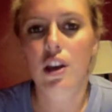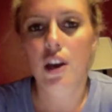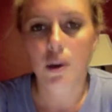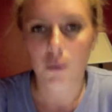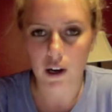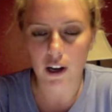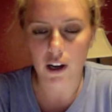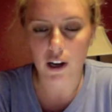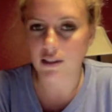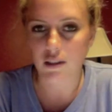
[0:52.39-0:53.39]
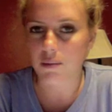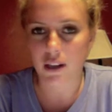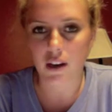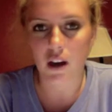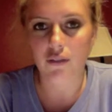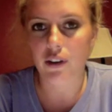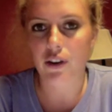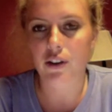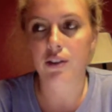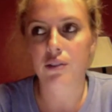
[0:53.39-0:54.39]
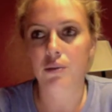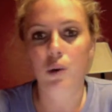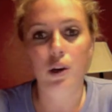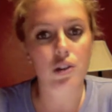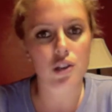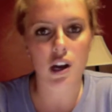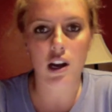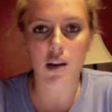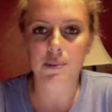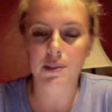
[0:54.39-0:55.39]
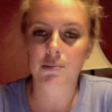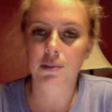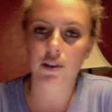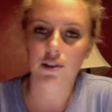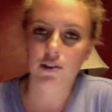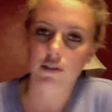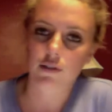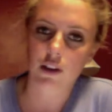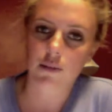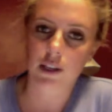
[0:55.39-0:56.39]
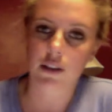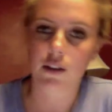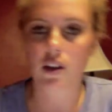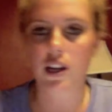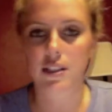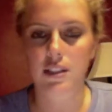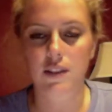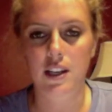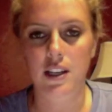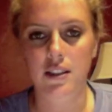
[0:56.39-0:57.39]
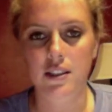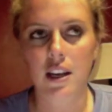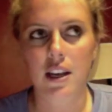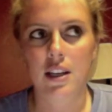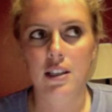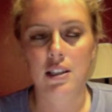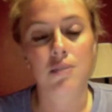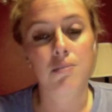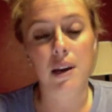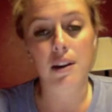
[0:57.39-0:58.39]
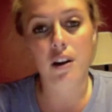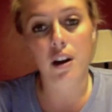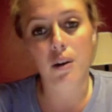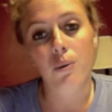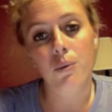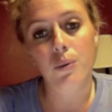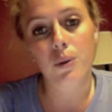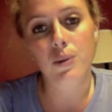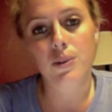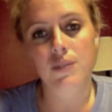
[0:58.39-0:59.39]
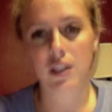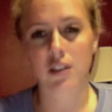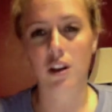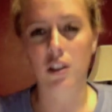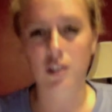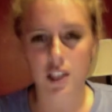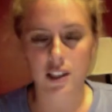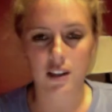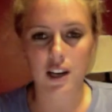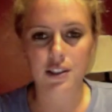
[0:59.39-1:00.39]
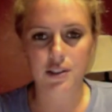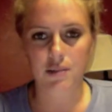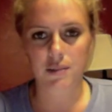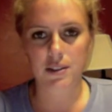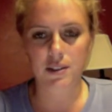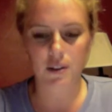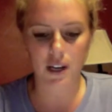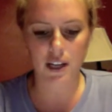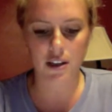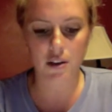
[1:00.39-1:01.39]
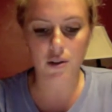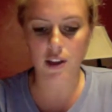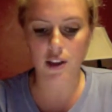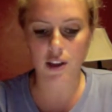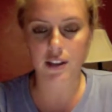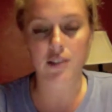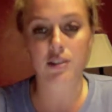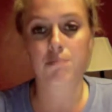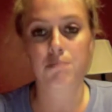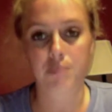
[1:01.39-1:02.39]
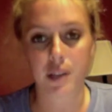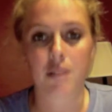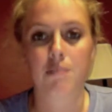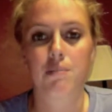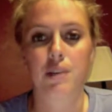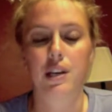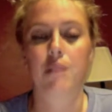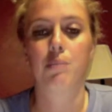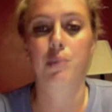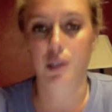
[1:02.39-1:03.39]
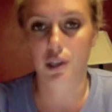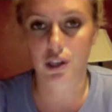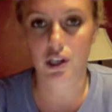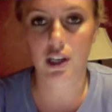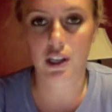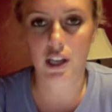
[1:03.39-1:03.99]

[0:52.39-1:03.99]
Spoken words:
we're constantly being offered workshops and professional development and all kinds of things to better our use of technology in the classroom. And so I know that like there's a big push in the